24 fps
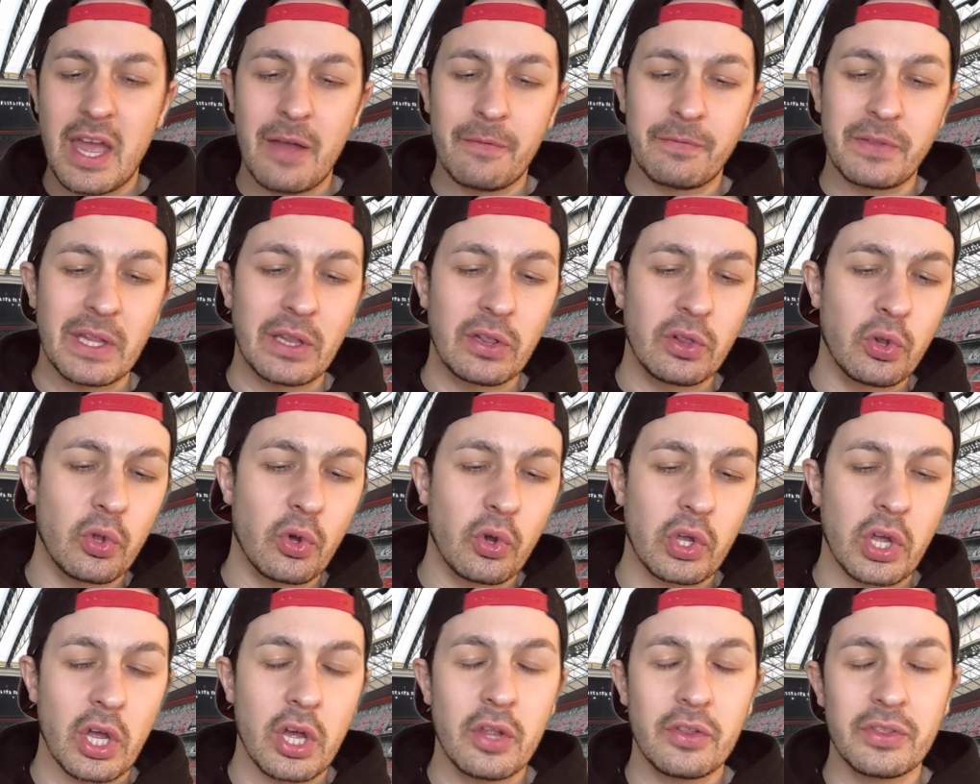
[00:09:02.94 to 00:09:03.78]
if they
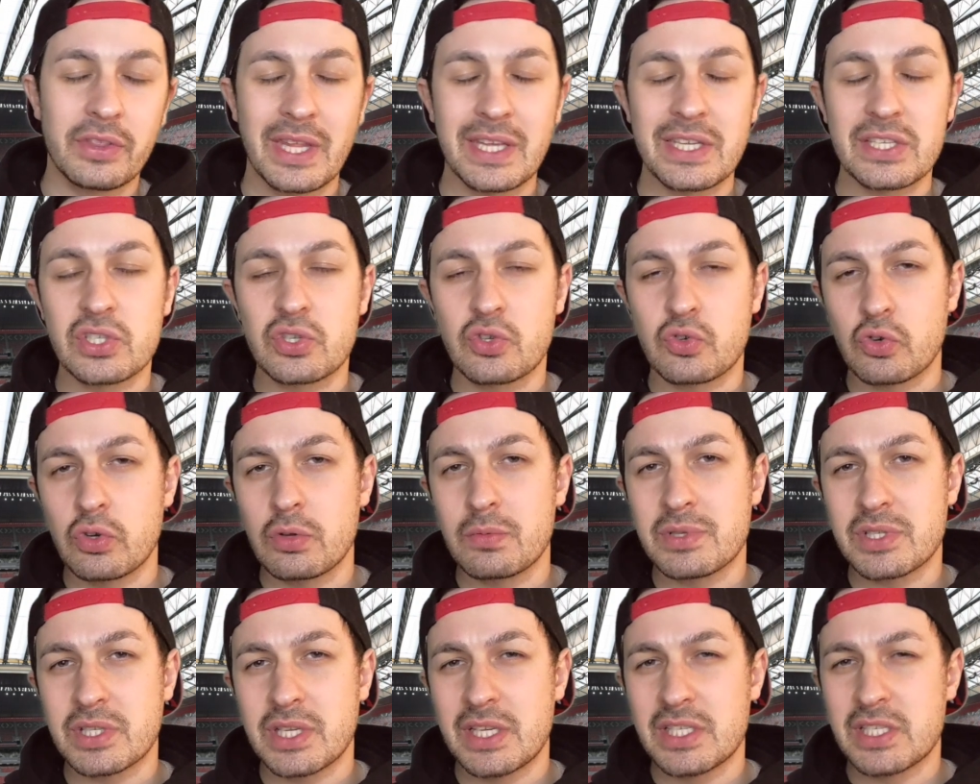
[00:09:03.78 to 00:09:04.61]
look at this
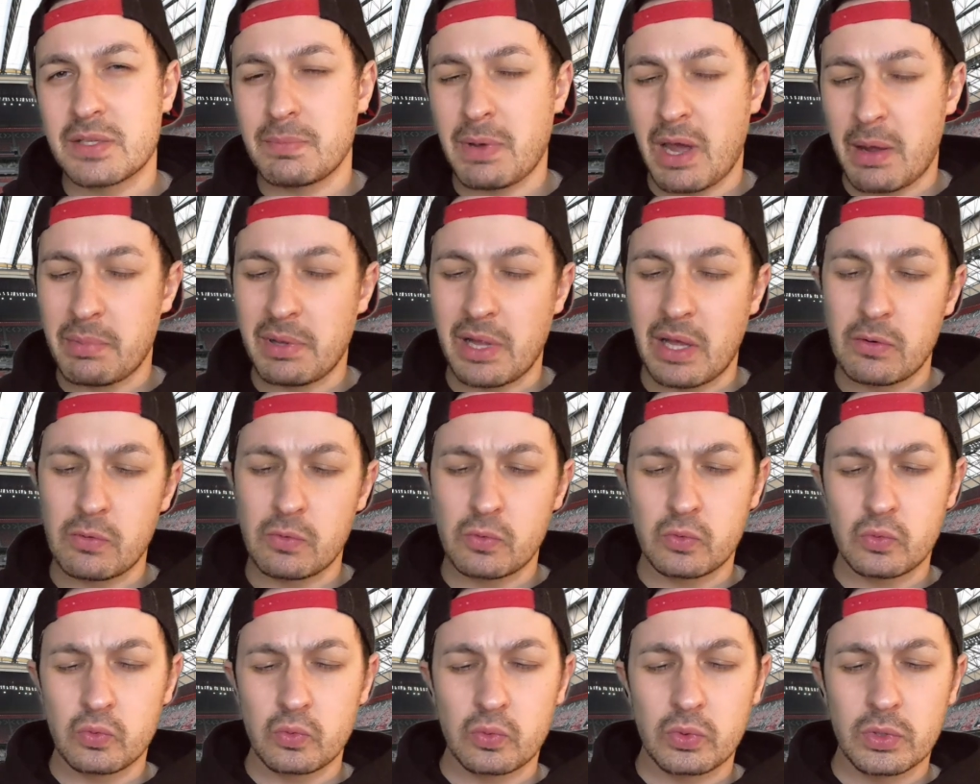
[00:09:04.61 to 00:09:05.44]
group stage, they might be like,
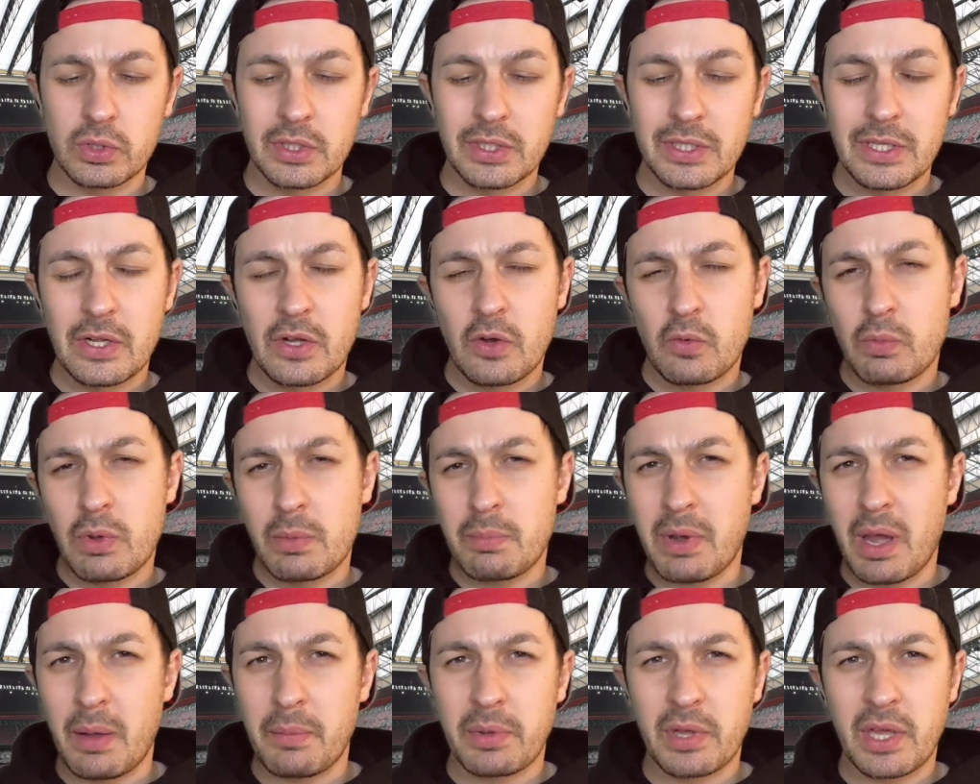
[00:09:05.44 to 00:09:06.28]
ooh,
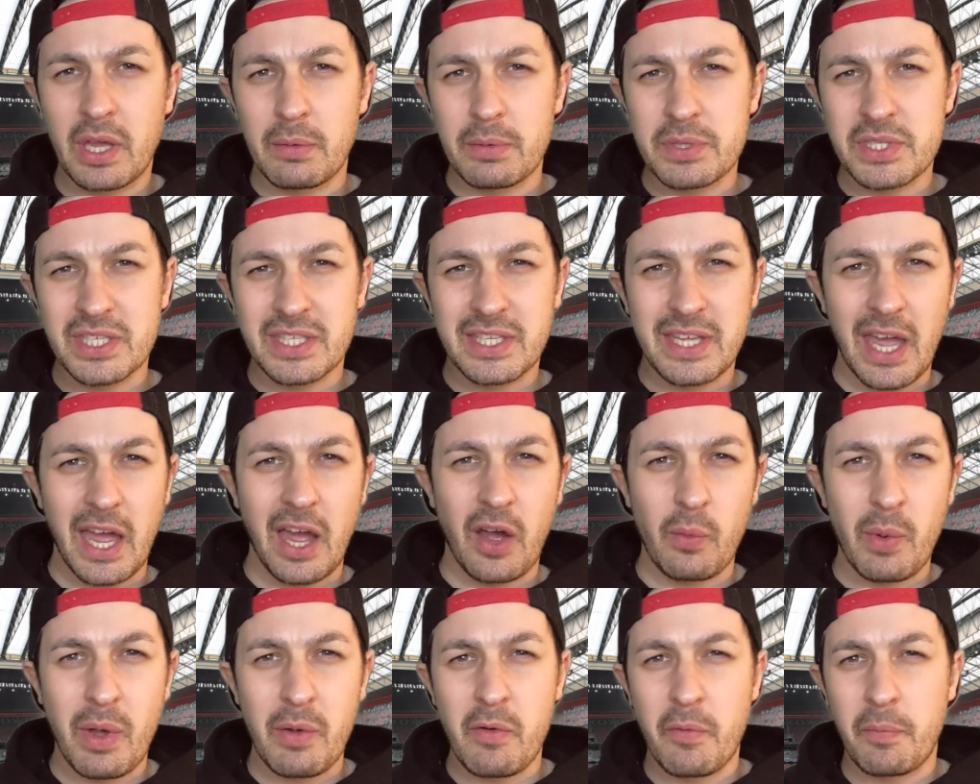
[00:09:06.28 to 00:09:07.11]
we might be able to get
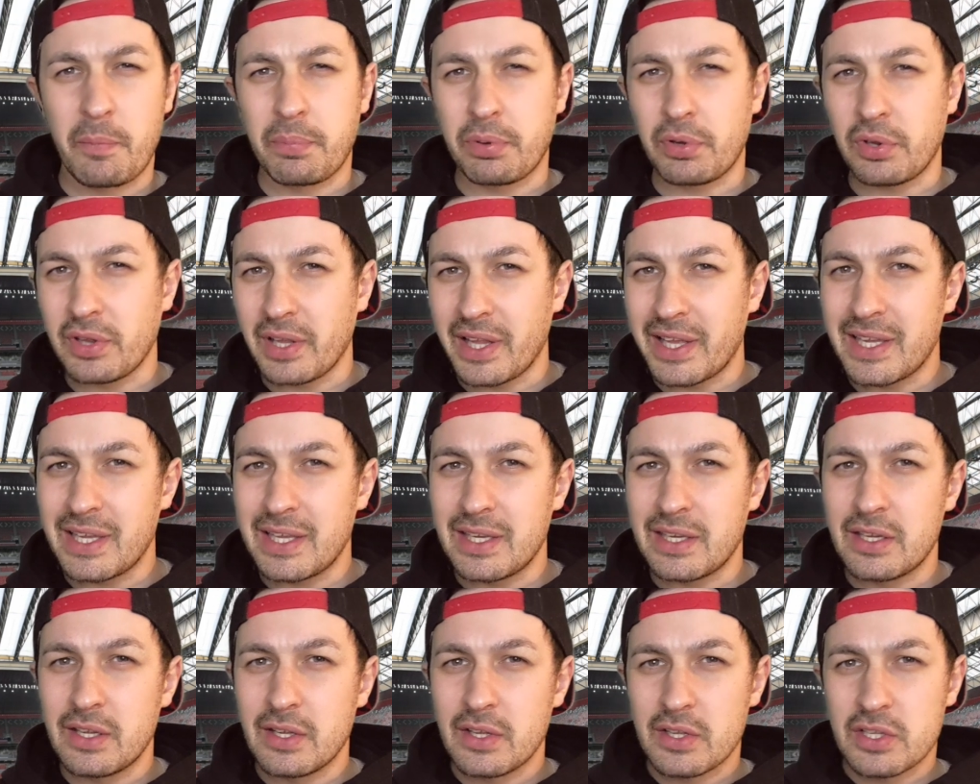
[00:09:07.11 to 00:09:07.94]
away with
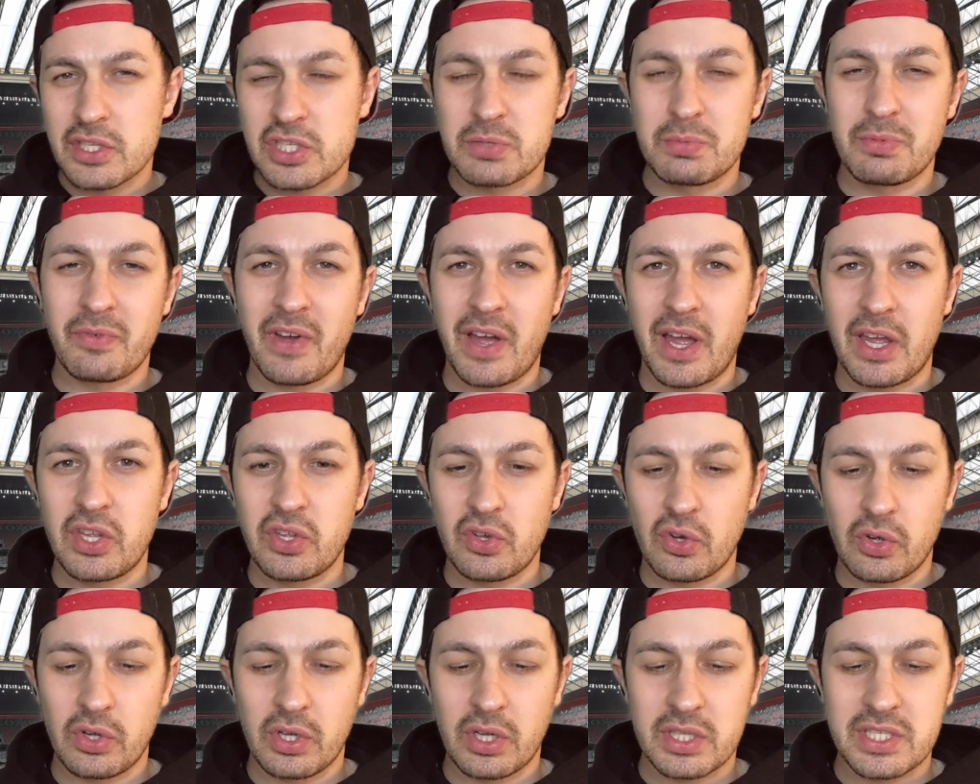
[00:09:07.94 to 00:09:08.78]
playing some of our
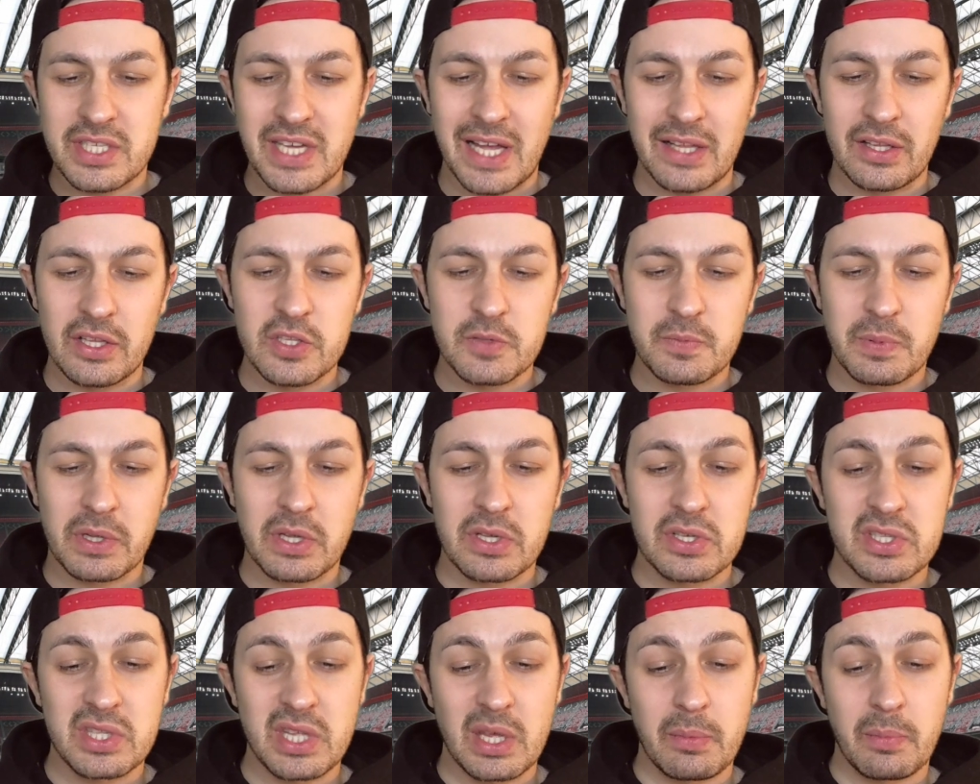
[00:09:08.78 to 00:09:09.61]
younger talents
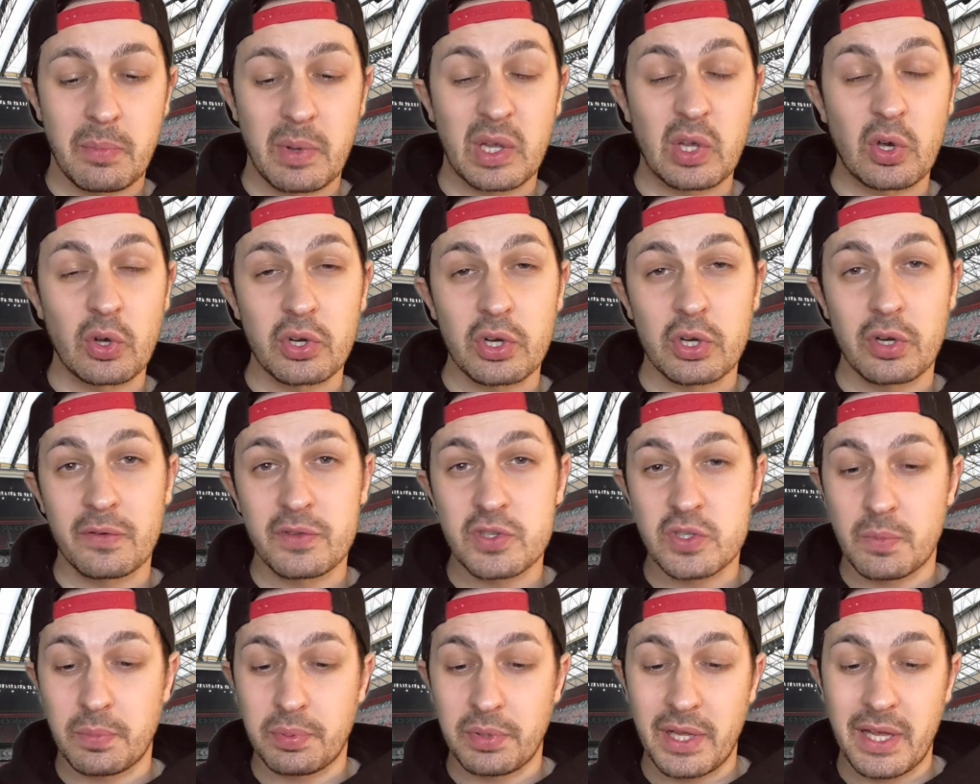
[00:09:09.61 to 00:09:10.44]
because they'll be good
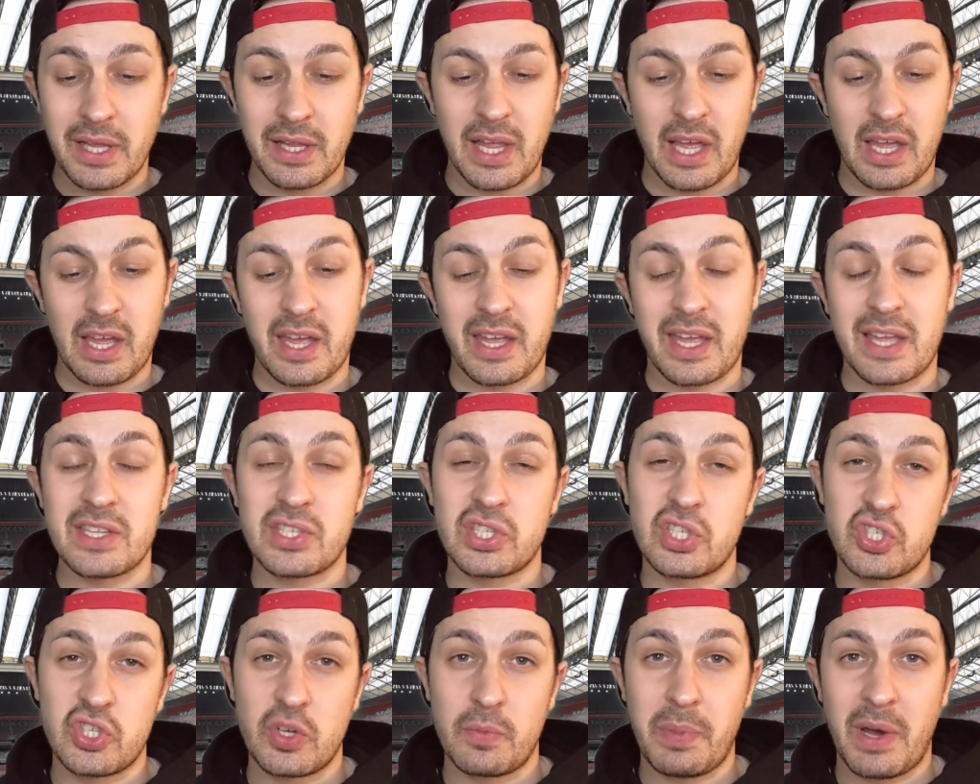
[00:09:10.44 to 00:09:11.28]
enough to play like
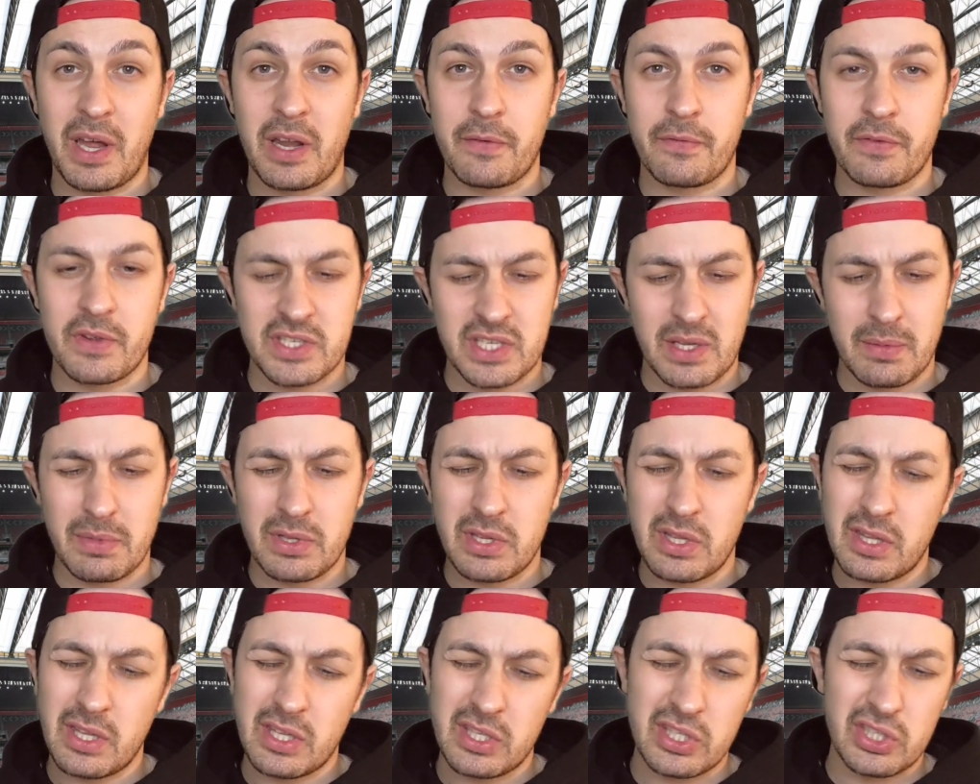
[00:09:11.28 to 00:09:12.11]
against Japan, for example.
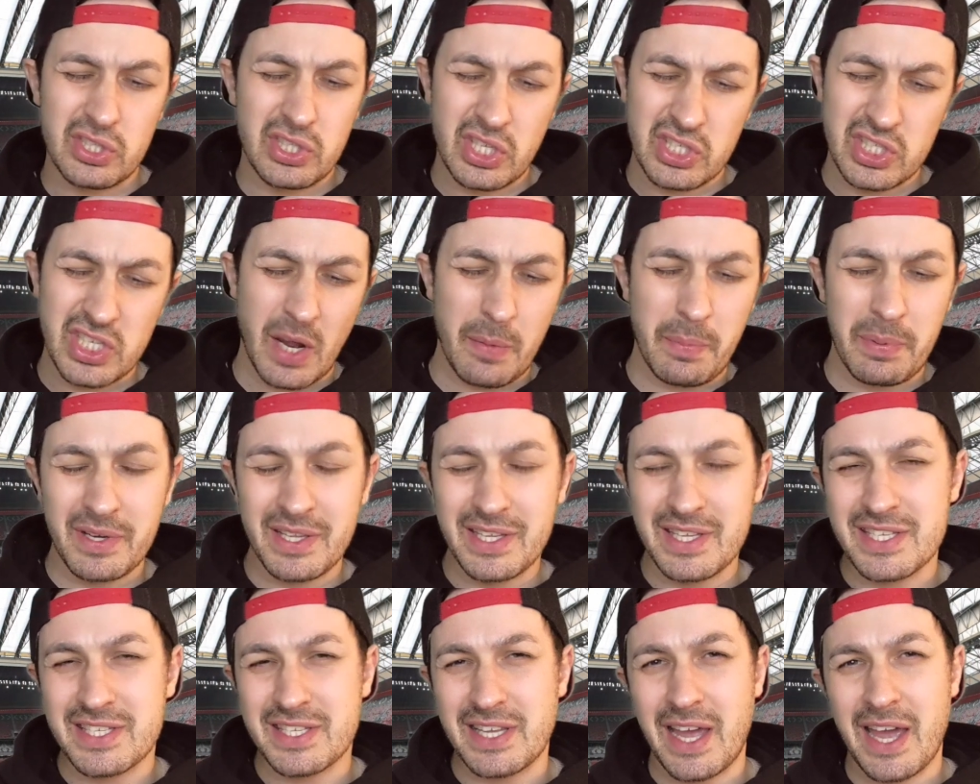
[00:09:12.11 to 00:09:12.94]
And the
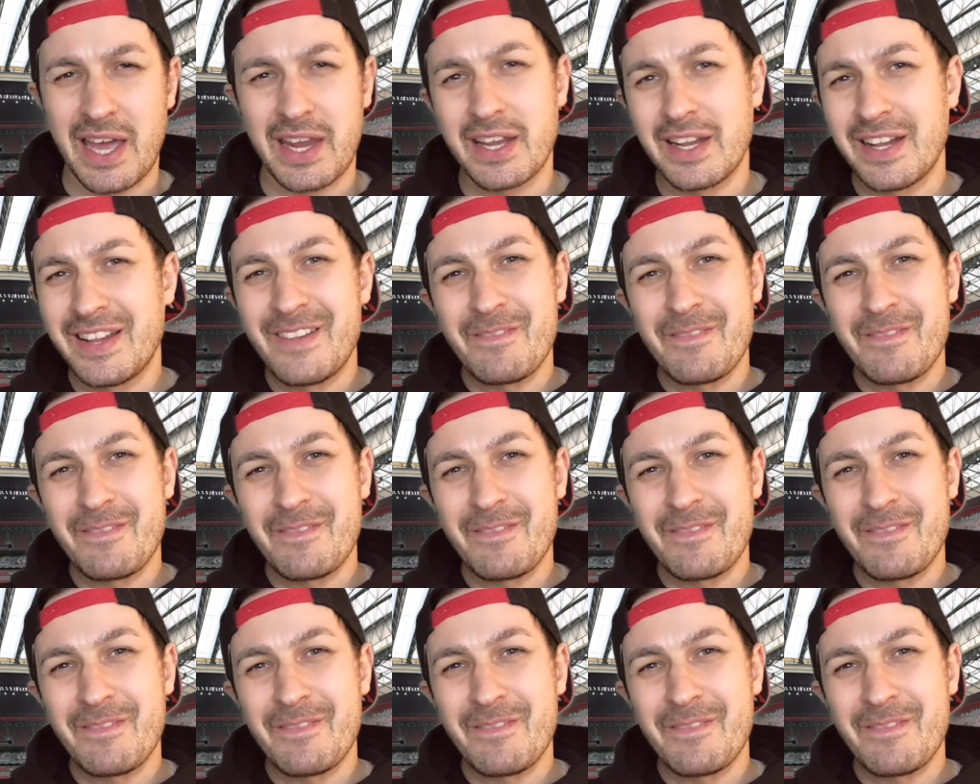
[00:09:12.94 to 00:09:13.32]
Japanese side,